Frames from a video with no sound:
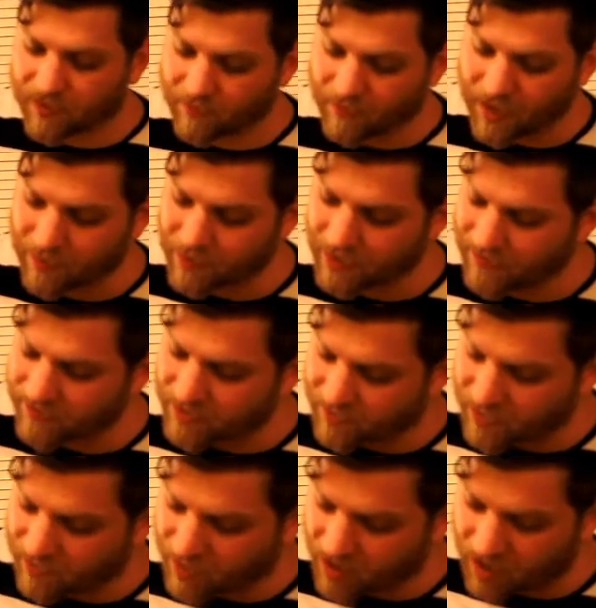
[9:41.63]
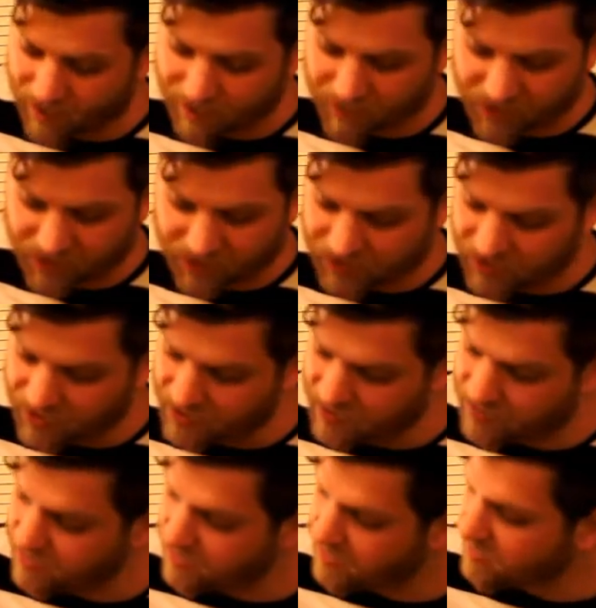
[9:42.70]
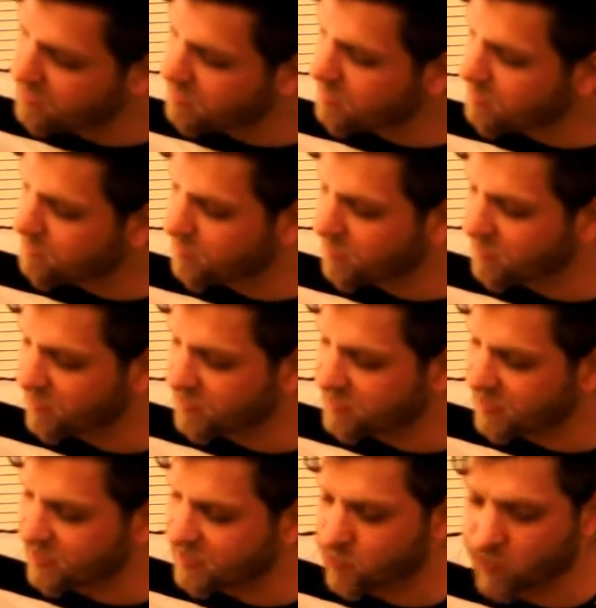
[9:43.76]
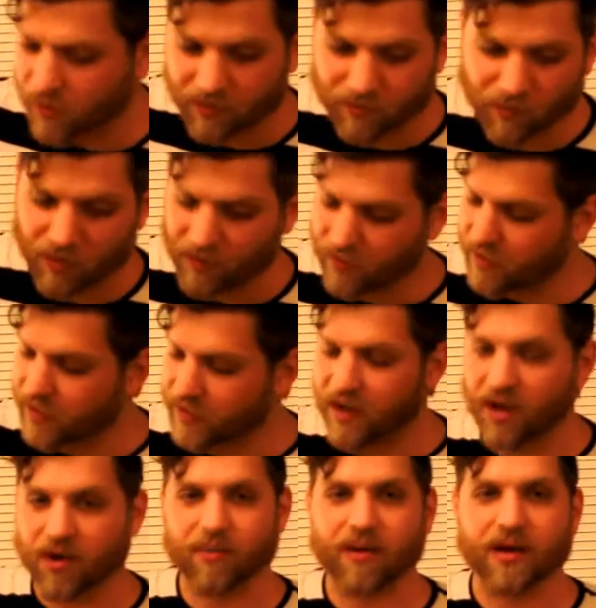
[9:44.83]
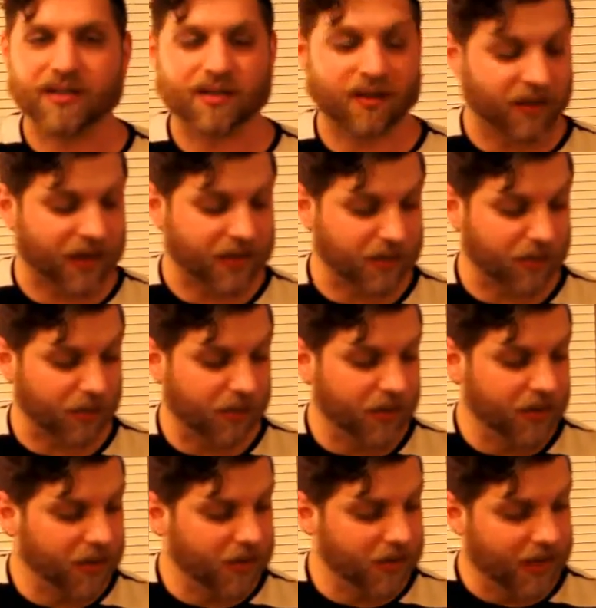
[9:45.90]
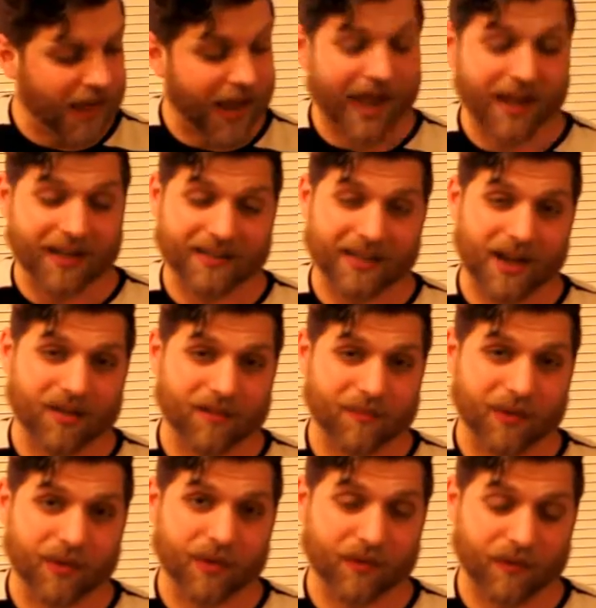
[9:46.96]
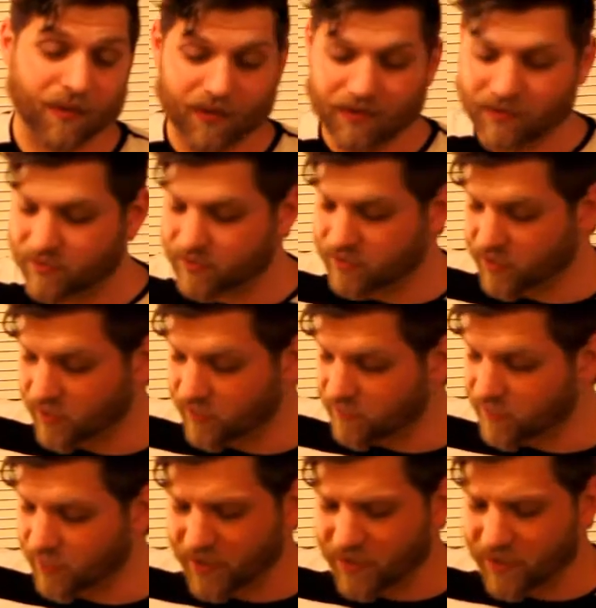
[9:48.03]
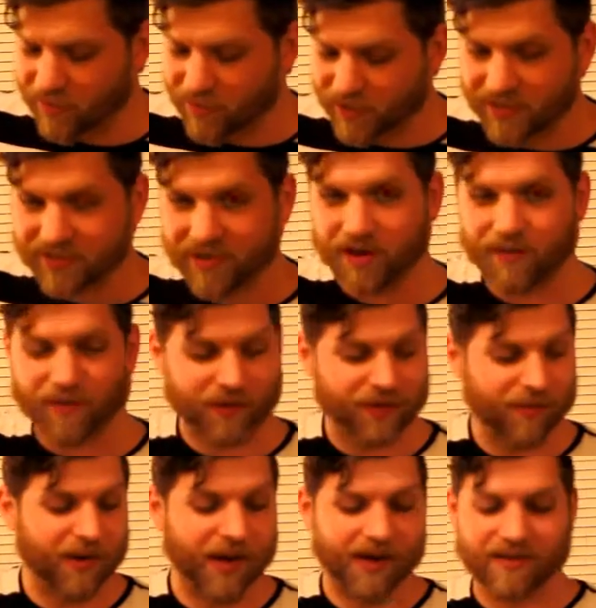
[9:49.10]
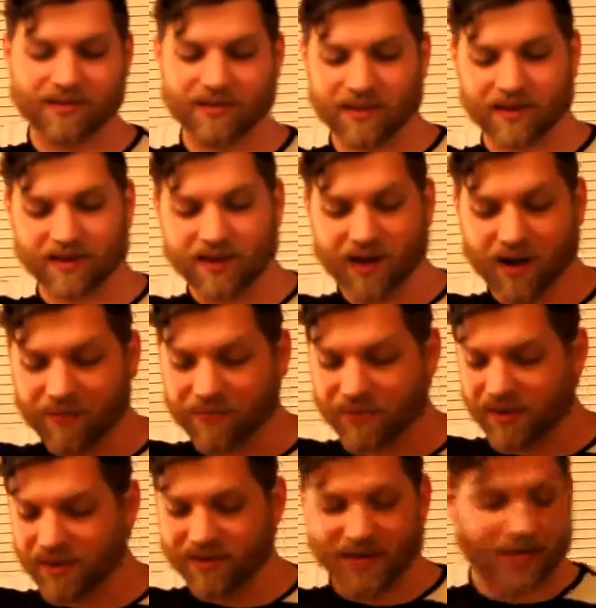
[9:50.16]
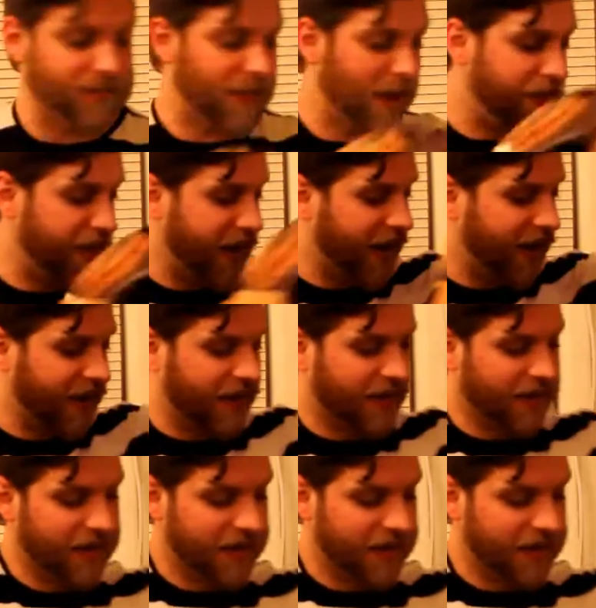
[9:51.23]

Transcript: Maybe give it to my mom, I'm not sure. But this thing's worth more like $100 collectible, and it sounds beautiful. So I'm not gonna play a song for you, but there you go. That's my pick.